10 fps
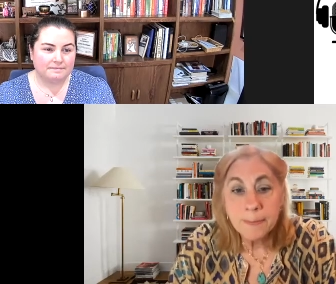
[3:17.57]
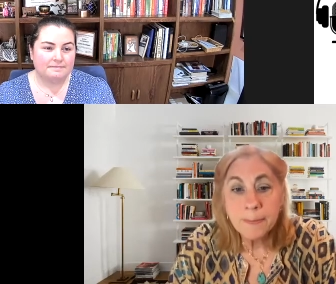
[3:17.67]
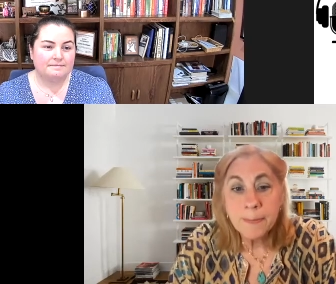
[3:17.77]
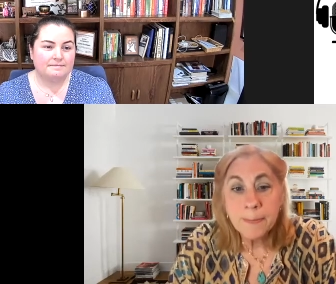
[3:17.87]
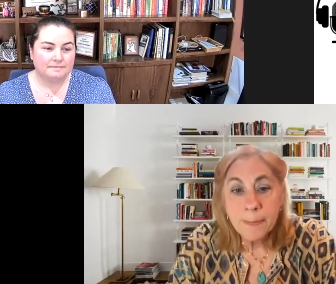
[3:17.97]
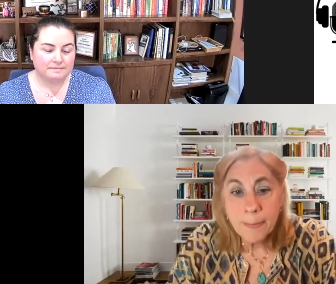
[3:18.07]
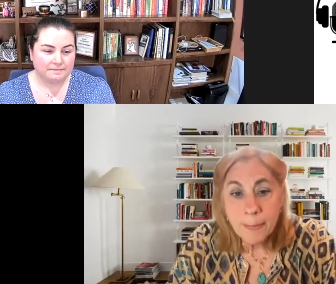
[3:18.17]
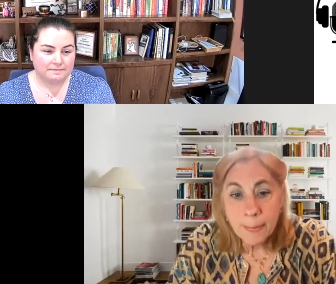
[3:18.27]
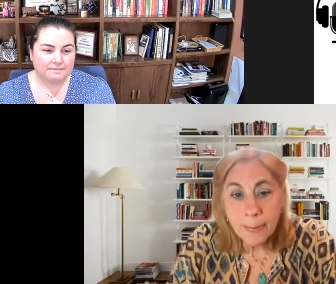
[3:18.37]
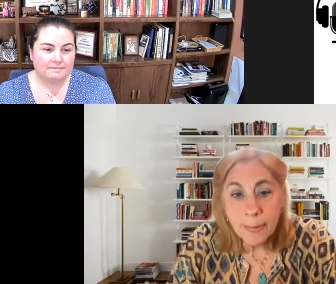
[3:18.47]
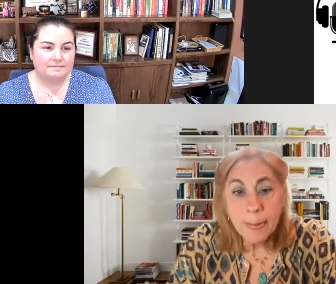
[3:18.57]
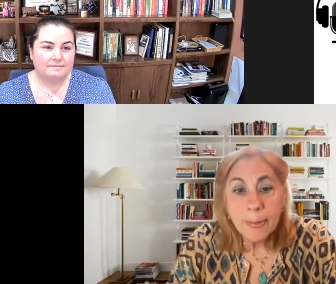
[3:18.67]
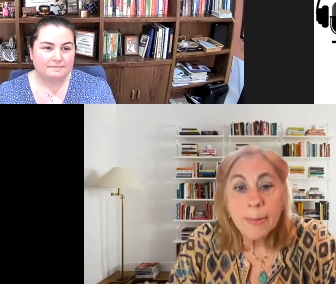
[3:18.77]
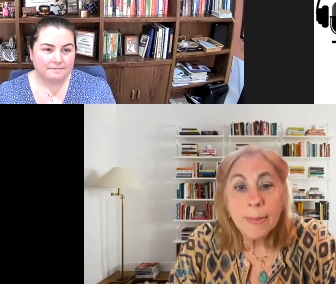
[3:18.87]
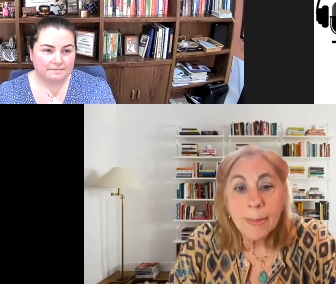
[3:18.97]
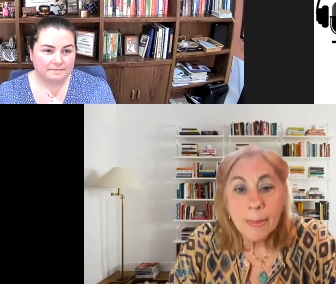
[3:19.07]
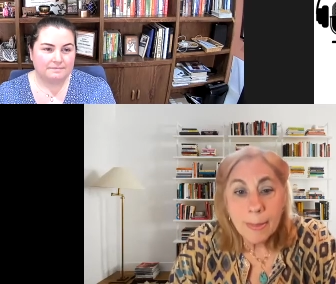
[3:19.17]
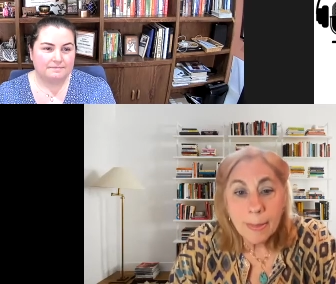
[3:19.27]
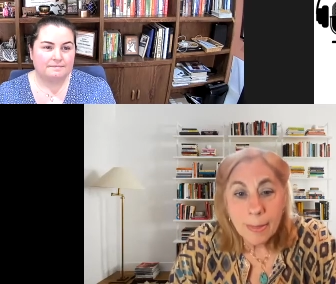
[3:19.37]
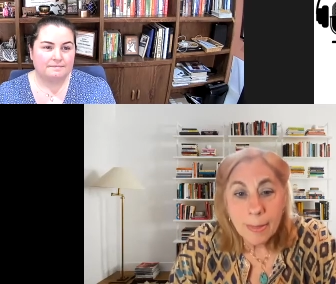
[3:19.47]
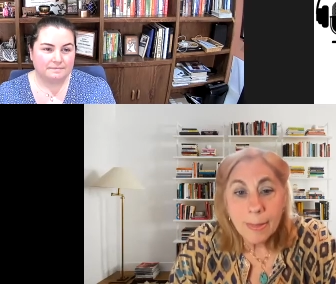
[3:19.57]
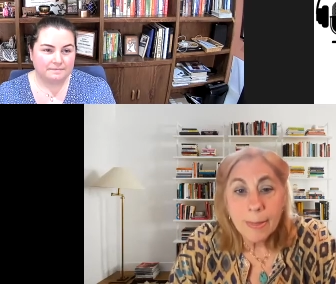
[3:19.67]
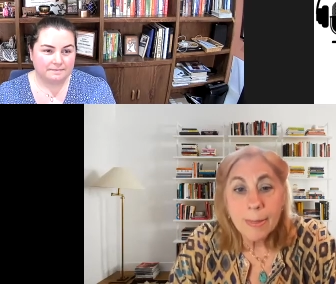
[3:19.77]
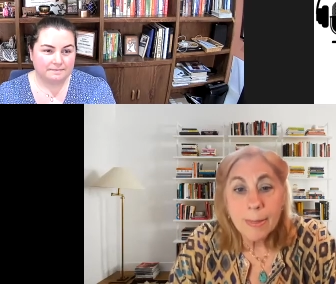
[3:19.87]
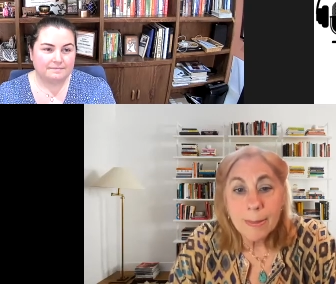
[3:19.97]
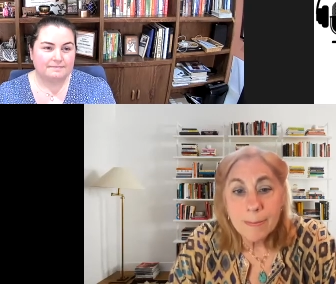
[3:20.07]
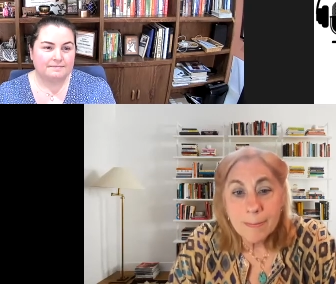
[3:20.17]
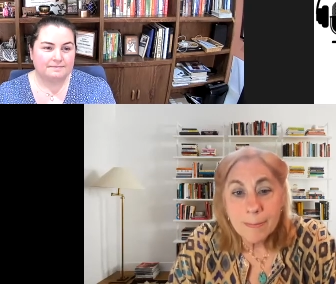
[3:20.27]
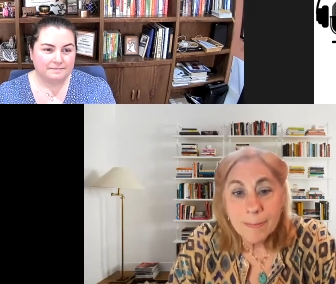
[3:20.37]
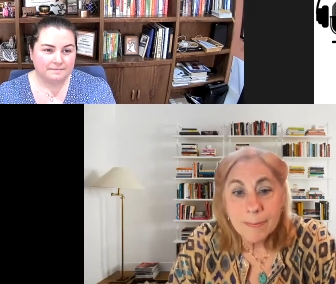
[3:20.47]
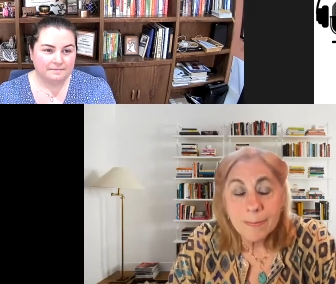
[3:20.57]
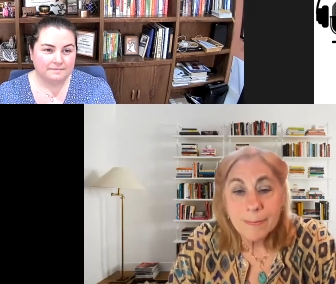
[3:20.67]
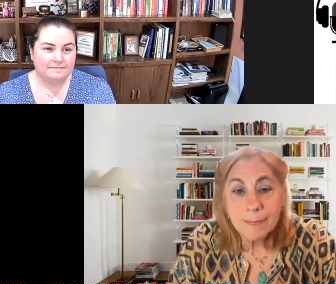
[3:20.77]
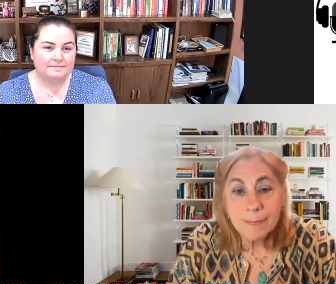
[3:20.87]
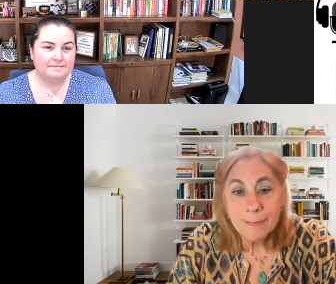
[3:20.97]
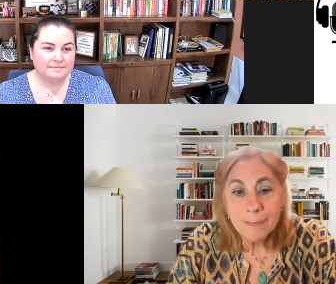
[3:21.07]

[no speech]